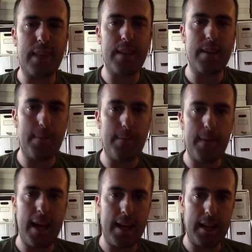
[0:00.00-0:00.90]

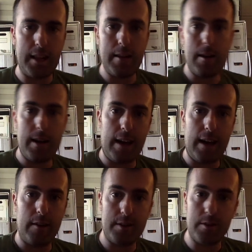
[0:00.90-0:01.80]
van cleared out,
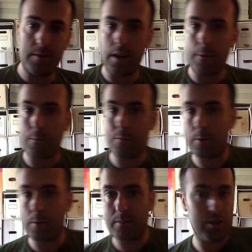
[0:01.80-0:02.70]
so there's enough room
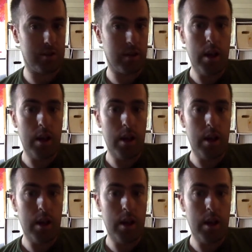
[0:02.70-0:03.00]
to just